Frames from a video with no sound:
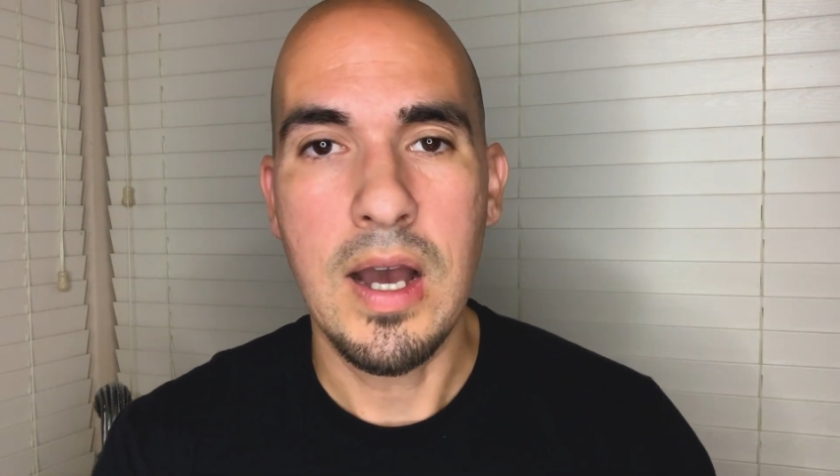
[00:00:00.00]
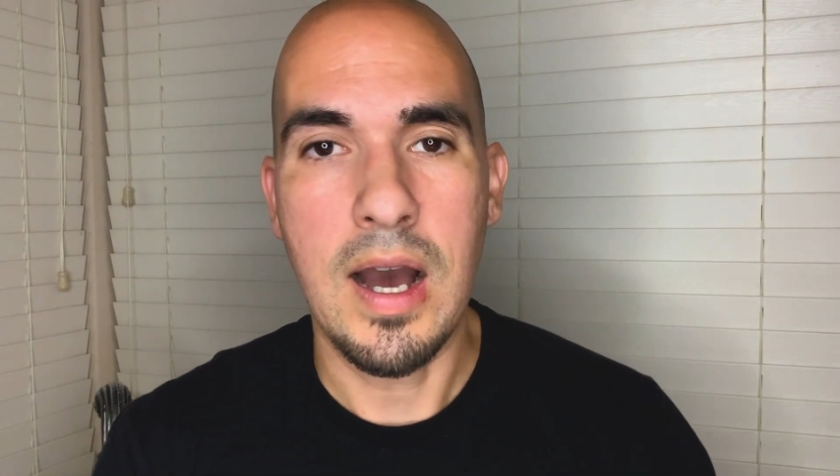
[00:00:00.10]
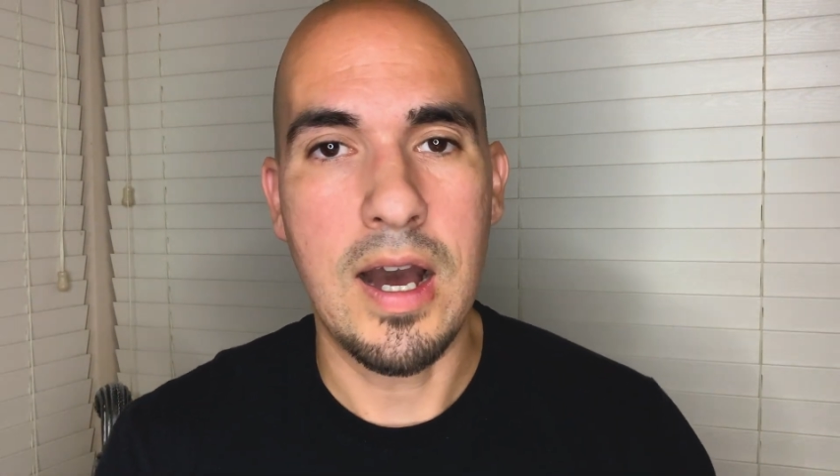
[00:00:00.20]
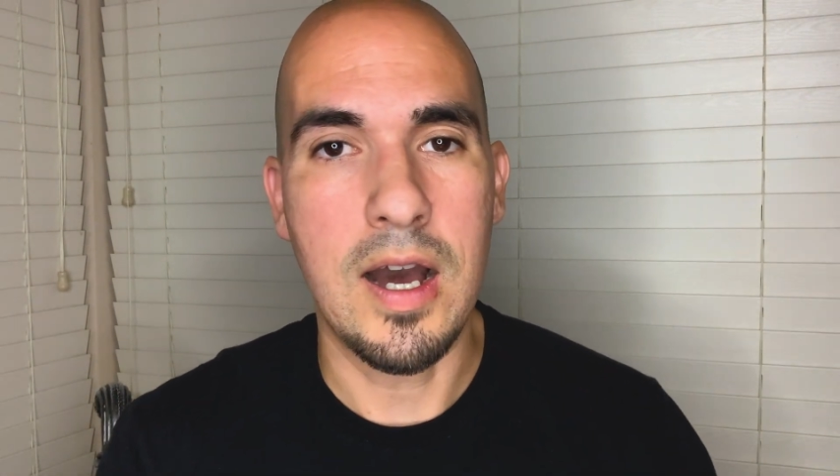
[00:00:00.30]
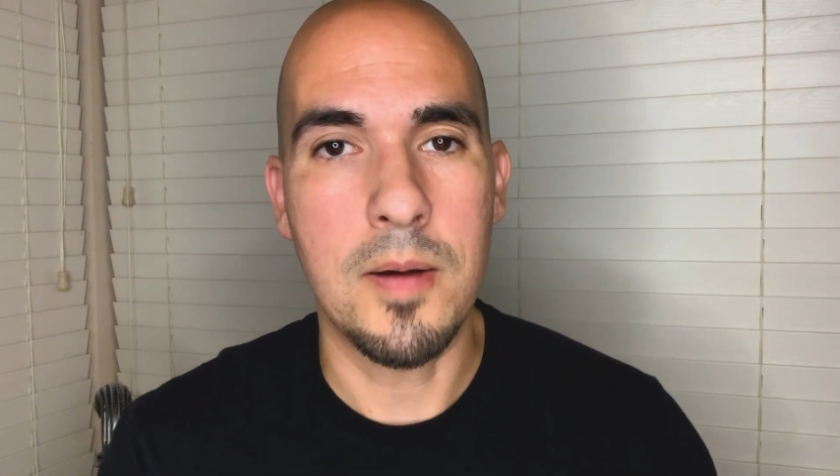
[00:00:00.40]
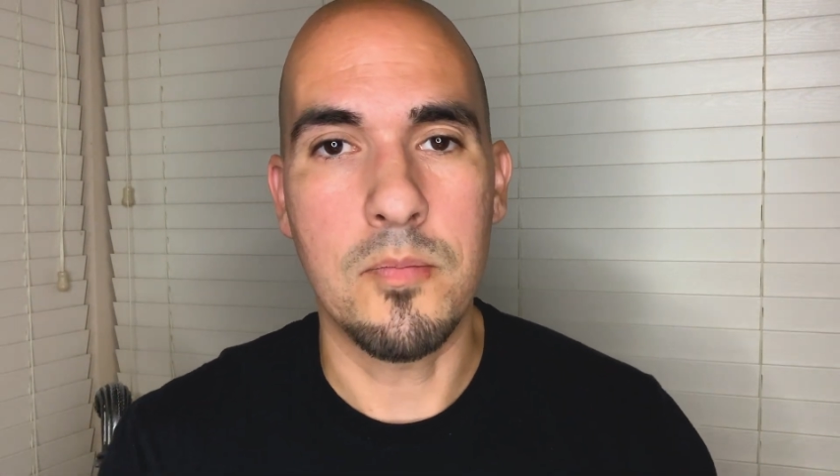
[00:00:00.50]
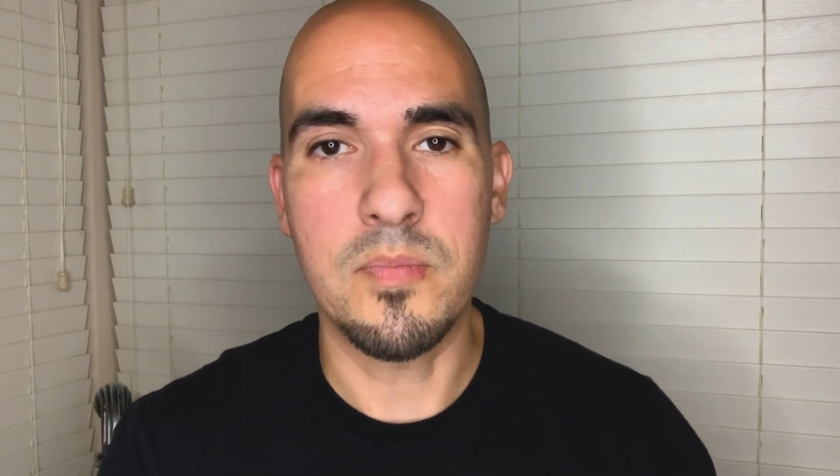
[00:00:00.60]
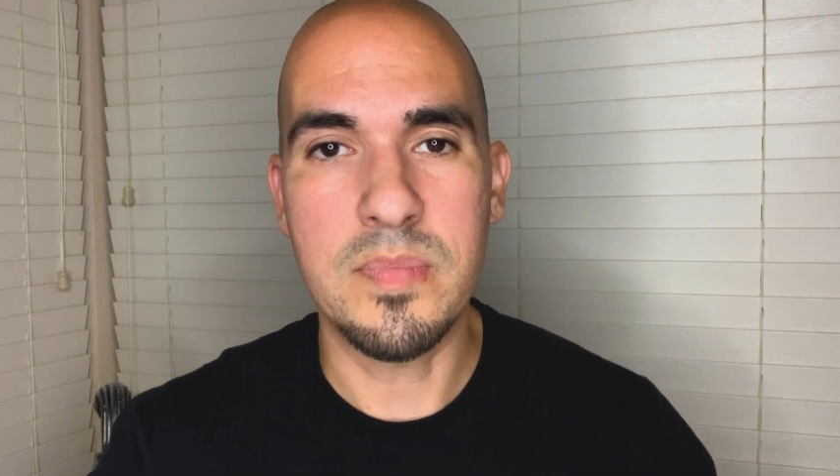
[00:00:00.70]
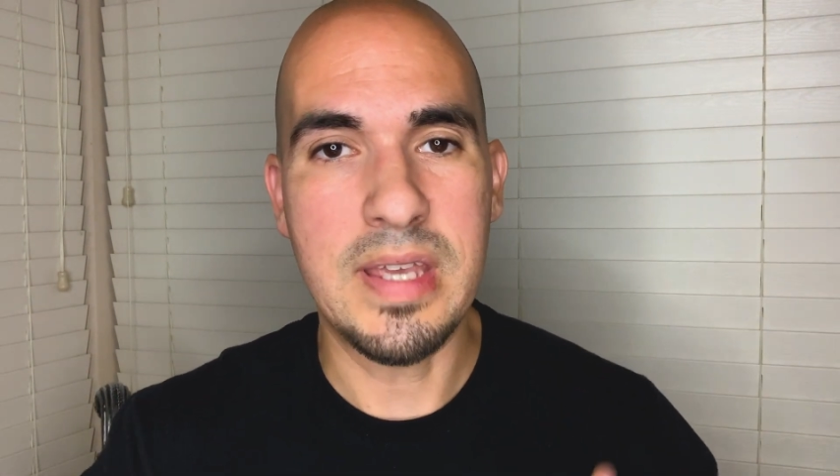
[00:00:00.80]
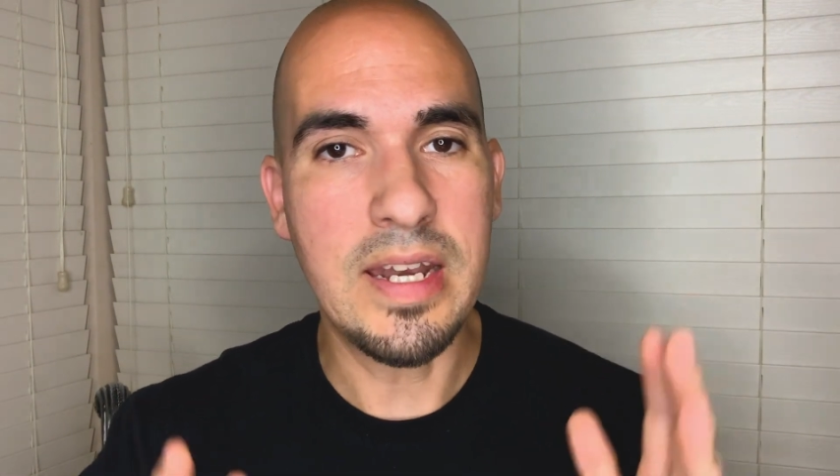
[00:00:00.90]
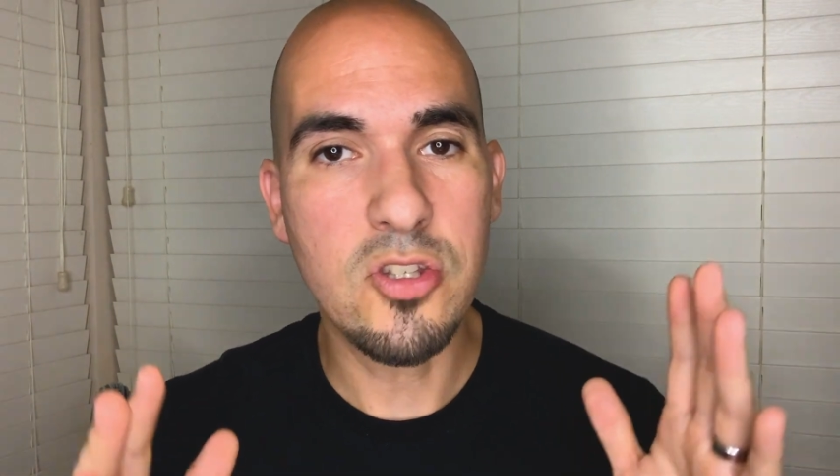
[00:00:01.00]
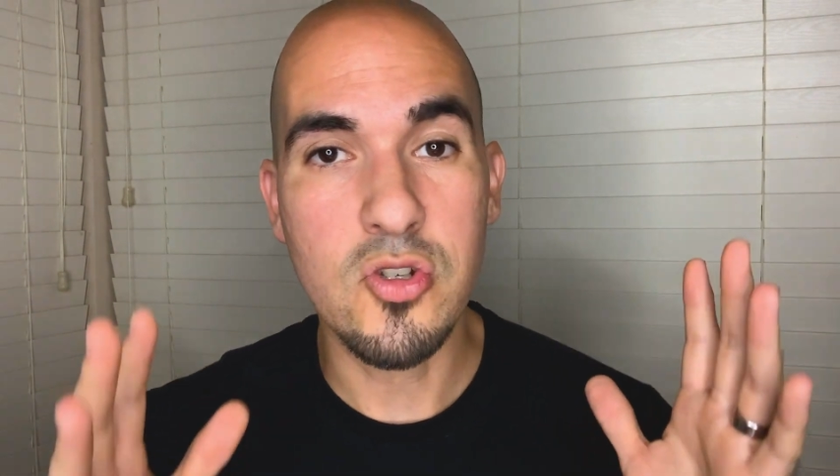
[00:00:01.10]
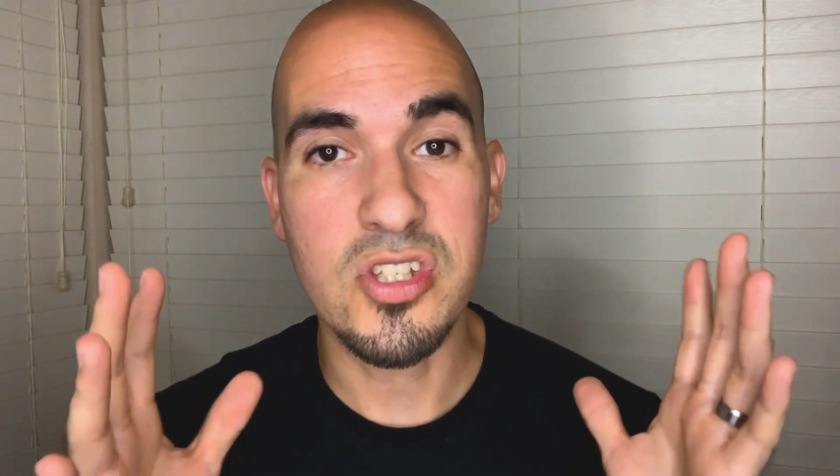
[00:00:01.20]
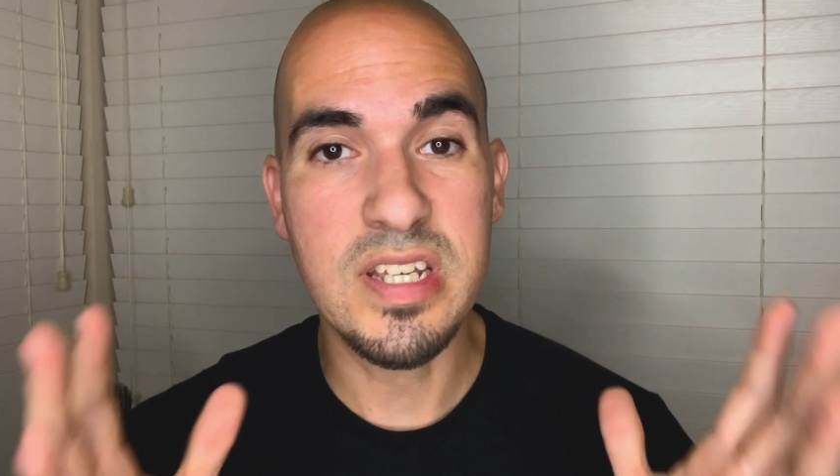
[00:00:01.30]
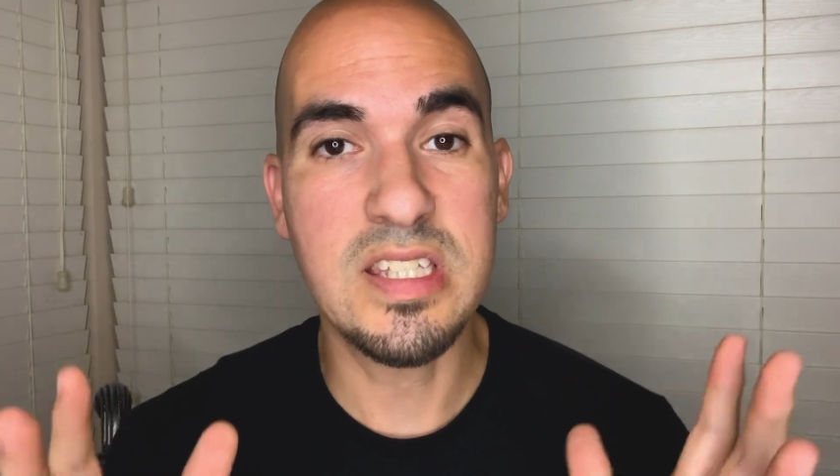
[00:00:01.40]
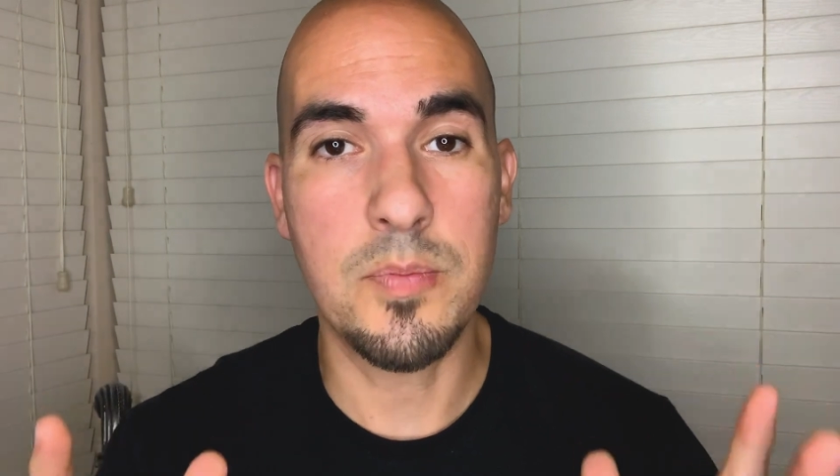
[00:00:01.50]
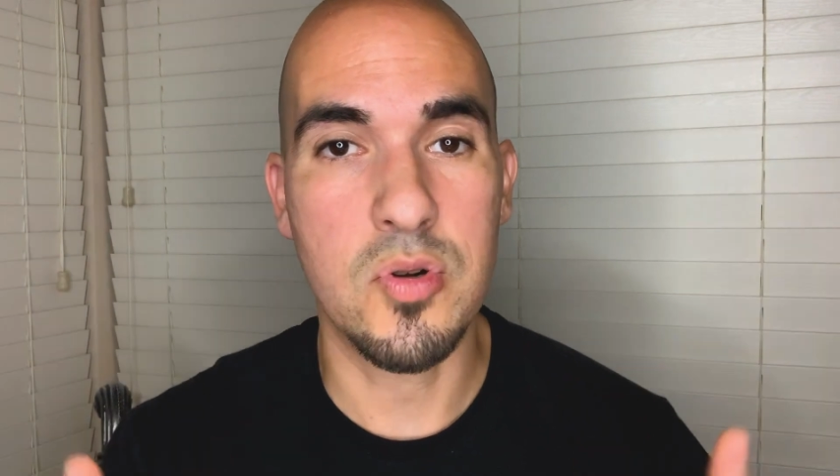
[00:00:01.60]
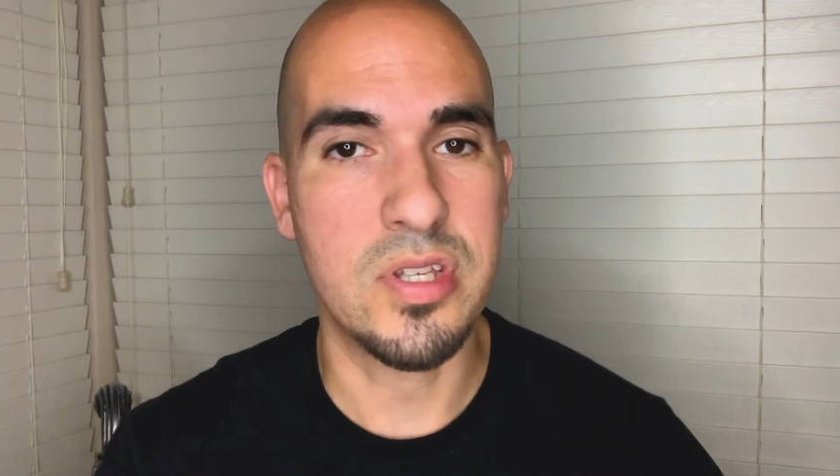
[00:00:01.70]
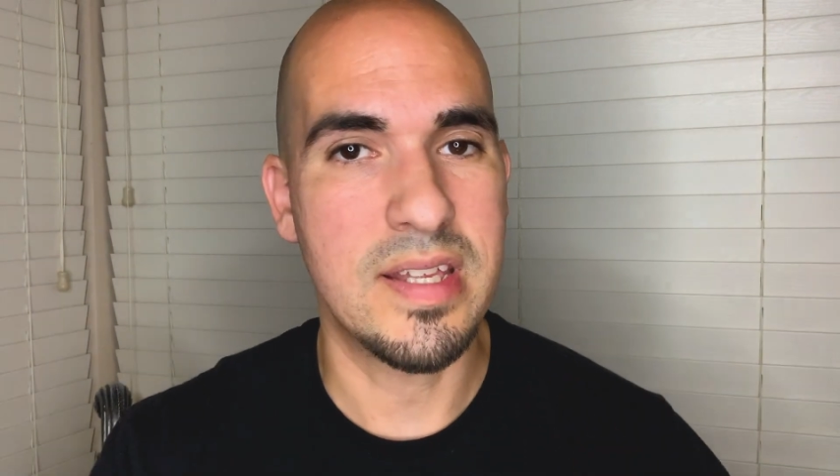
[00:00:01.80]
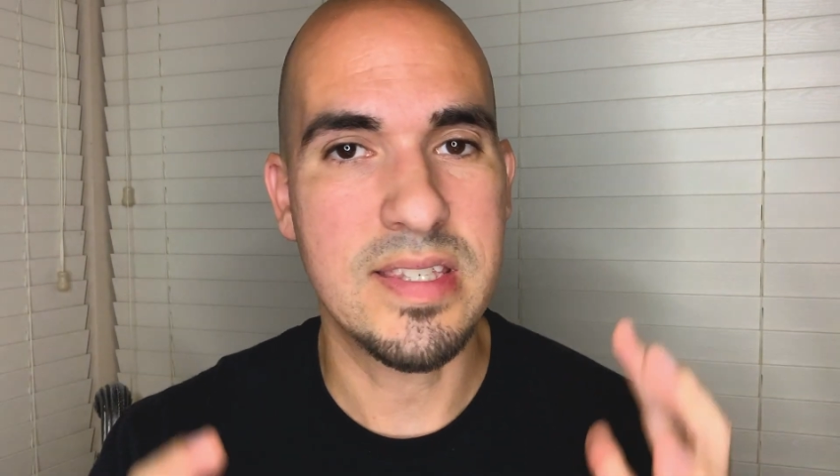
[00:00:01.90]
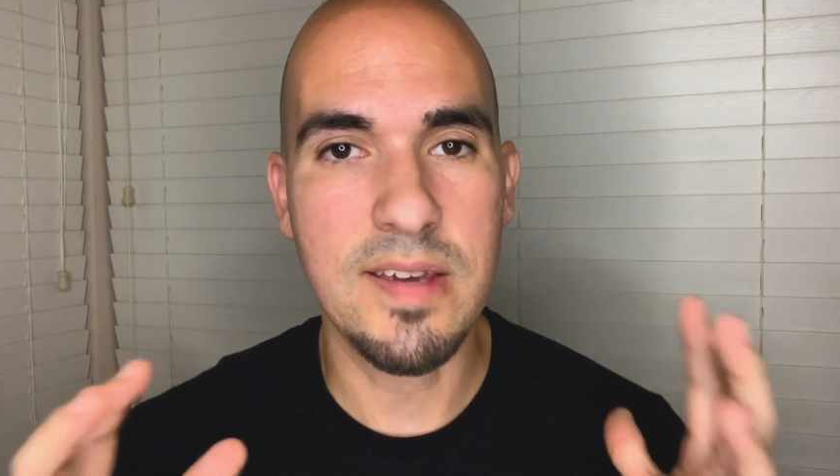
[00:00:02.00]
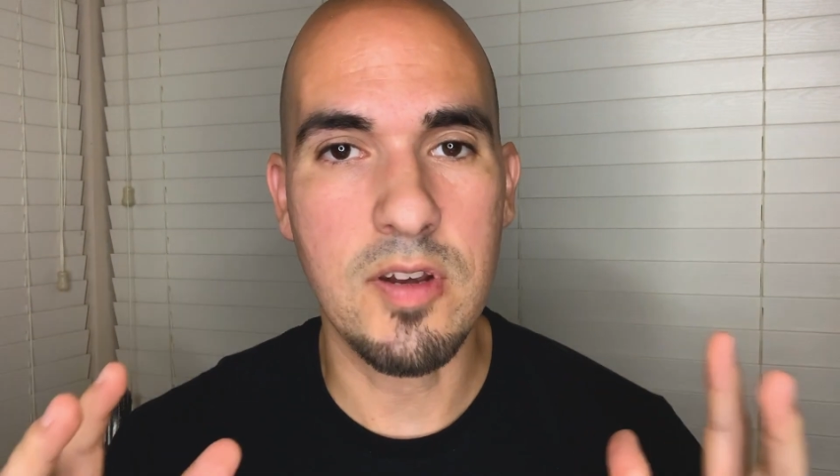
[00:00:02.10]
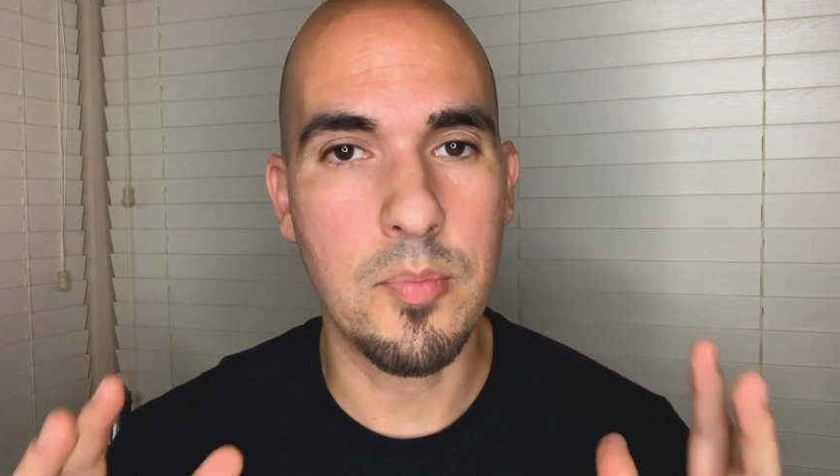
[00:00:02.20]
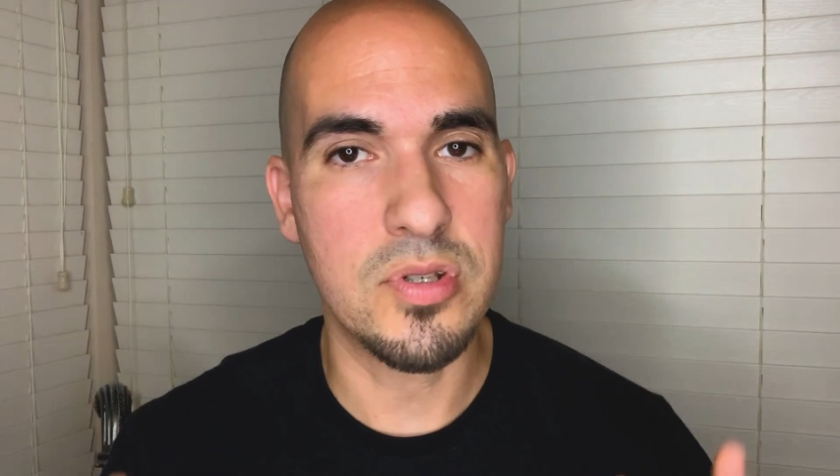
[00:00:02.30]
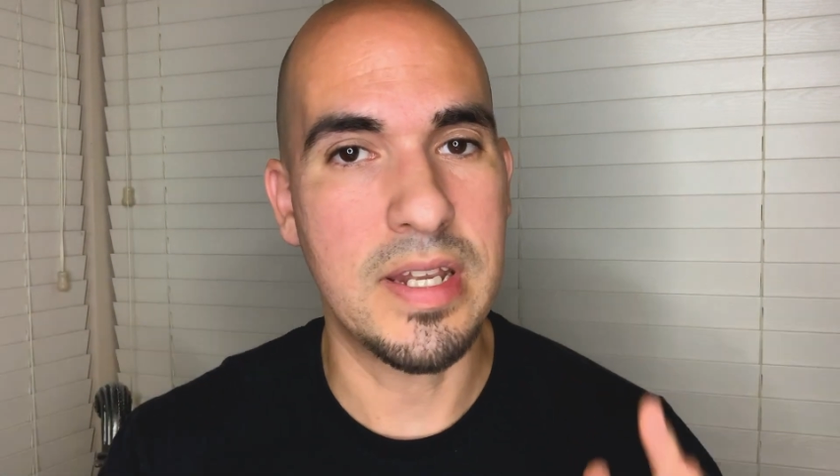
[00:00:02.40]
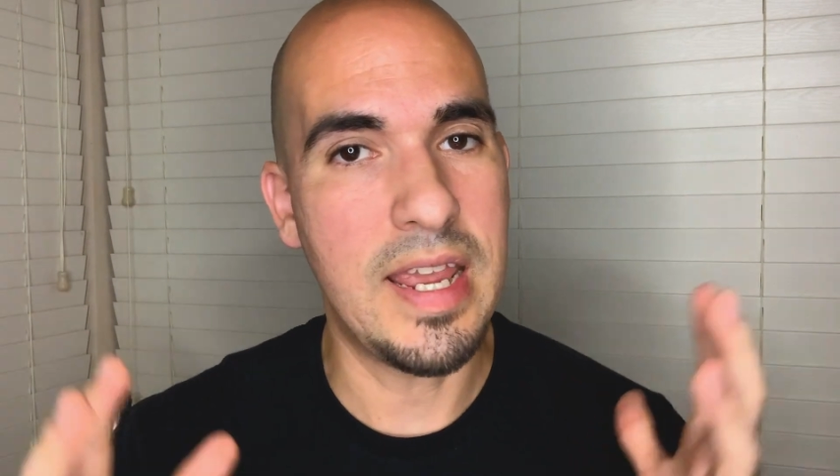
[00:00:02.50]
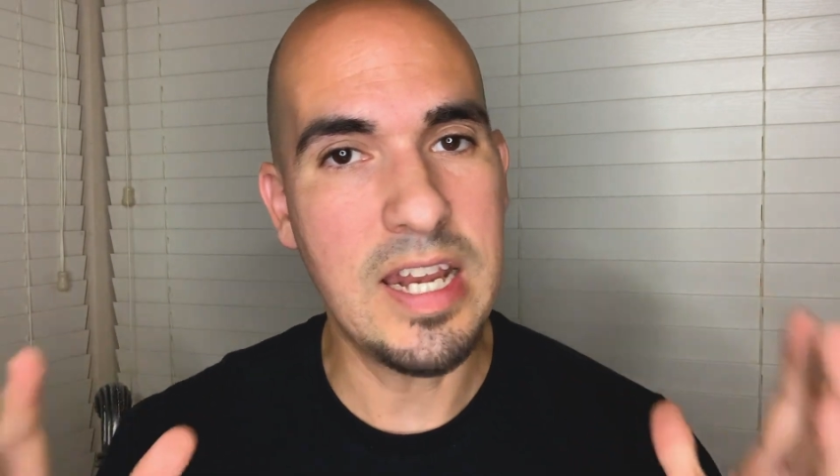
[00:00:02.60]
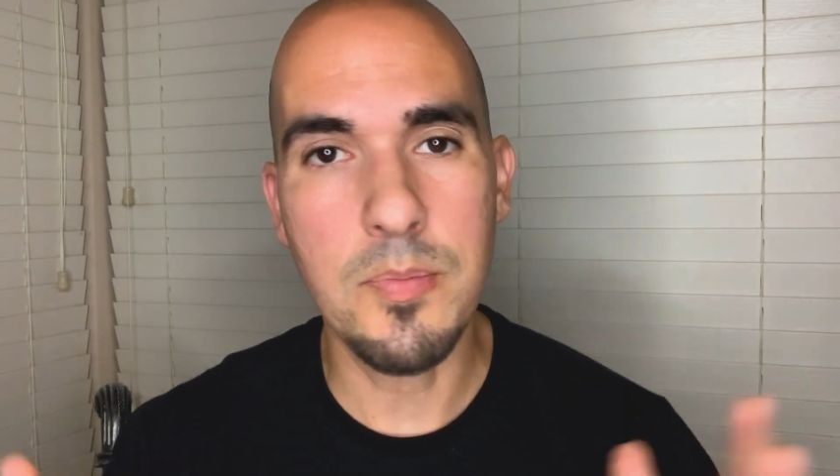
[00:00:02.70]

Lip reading: Get it to 60%, 70%,